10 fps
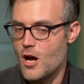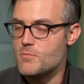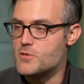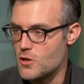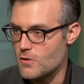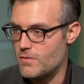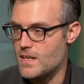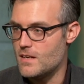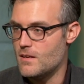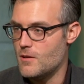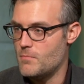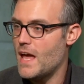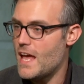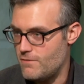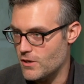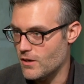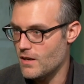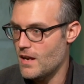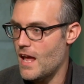observing behavior